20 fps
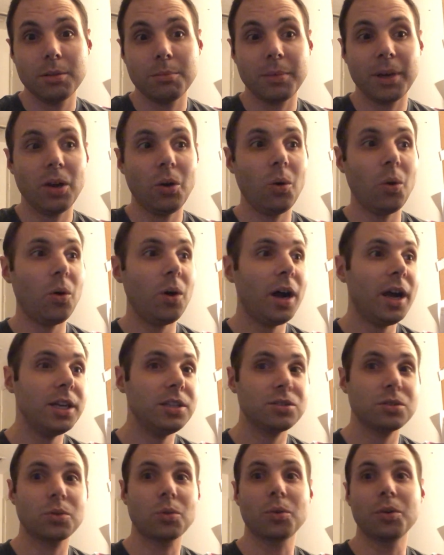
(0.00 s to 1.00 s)
My whole high
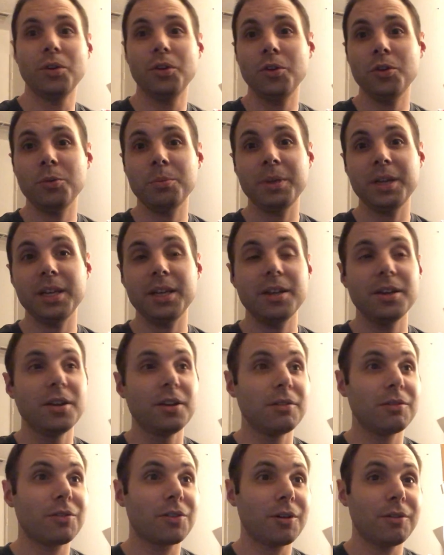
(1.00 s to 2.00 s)
school knew me
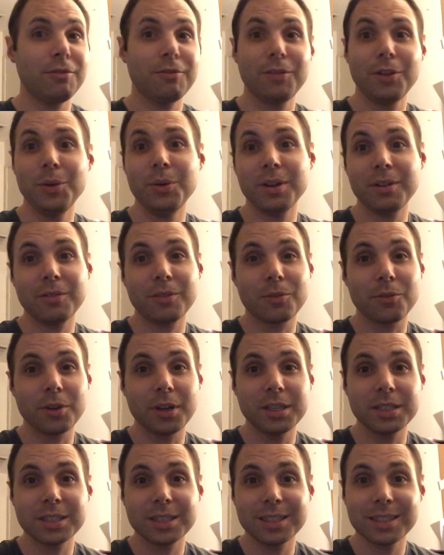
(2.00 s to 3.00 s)
for a few different
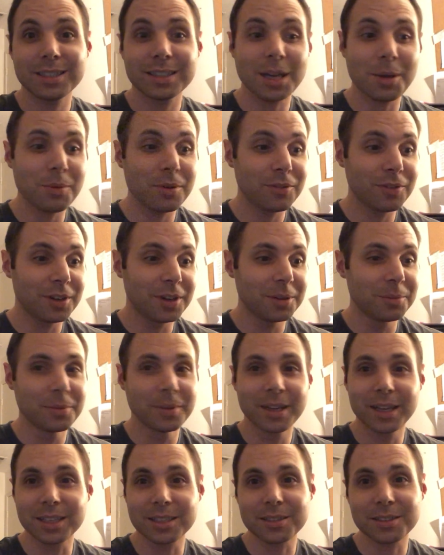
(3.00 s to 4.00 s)
reasons. Some of
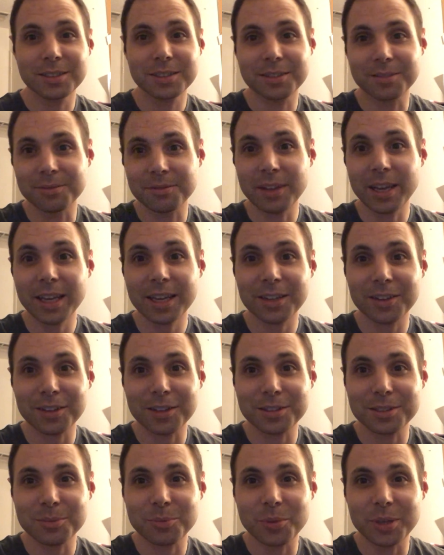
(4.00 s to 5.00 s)
them because of some
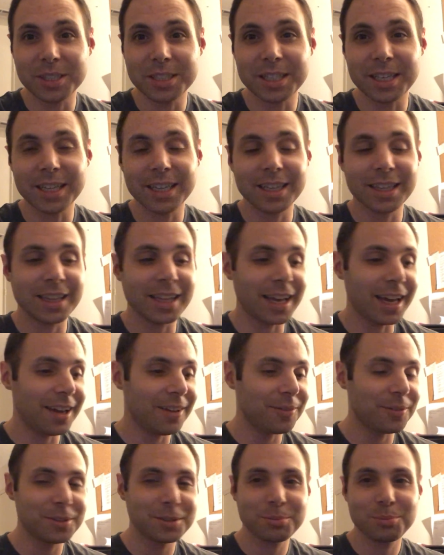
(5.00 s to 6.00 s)
vandalism we did
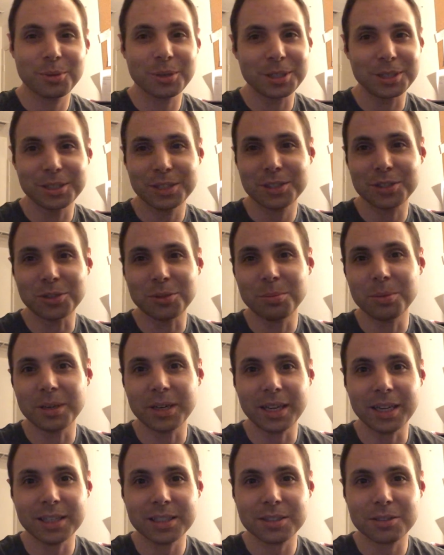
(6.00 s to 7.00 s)
that was pretty stupid
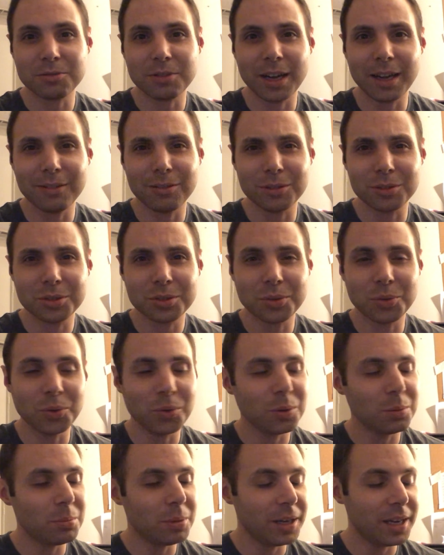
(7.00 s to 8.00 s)
against a rival
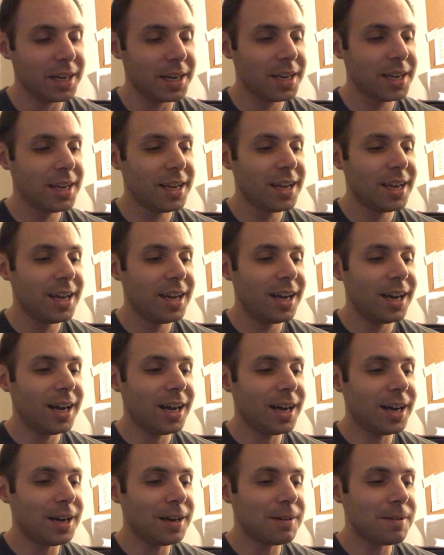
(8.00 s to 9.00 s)
school. But
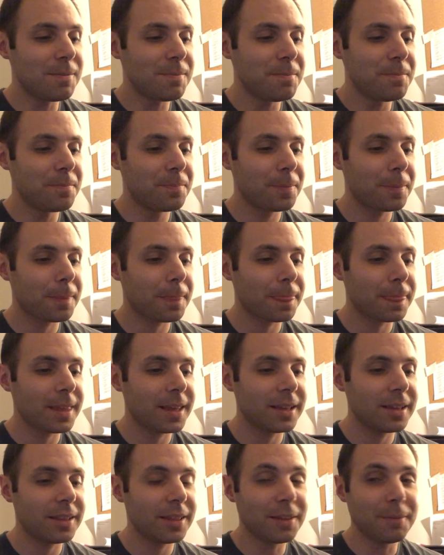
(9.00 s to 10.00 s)

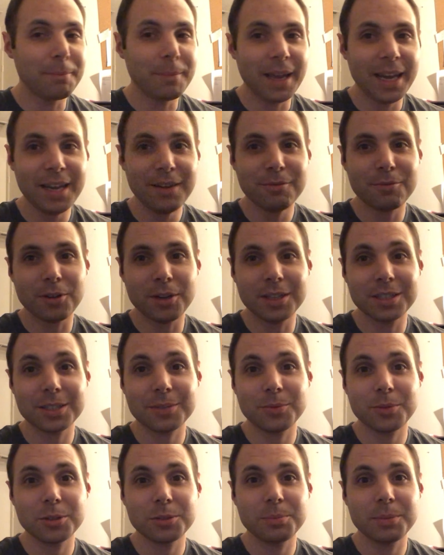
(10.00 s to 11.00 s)
the main
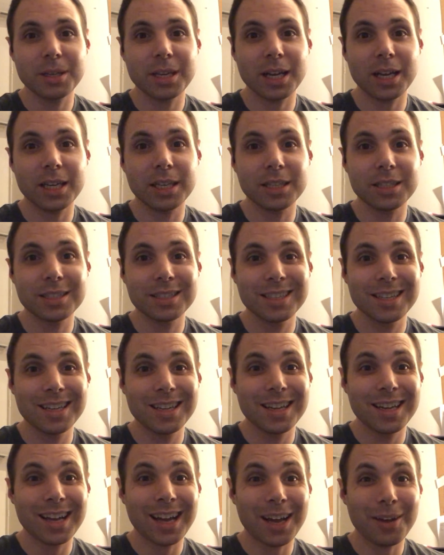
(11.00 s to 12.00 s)
reason was because
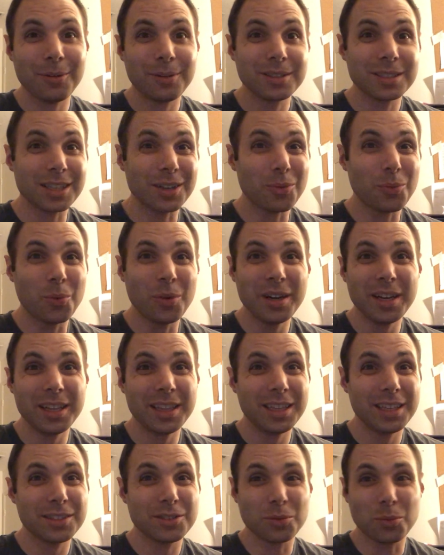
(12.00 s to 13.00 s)
I was like
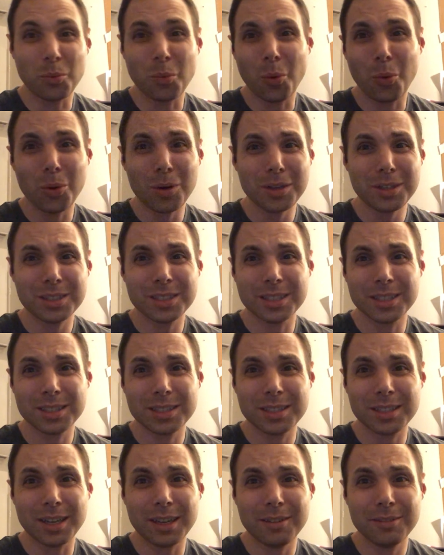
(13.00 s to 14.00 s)
winning these awards and
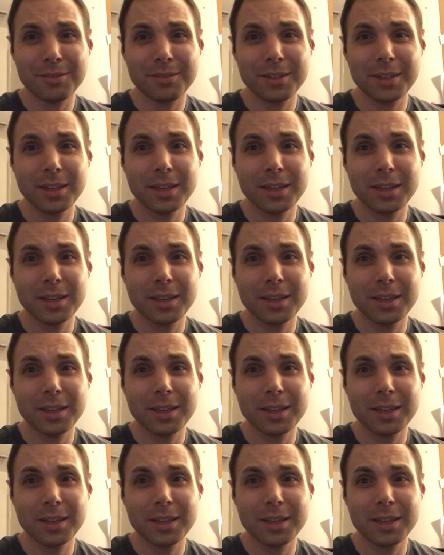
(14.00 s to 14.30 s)
stuff.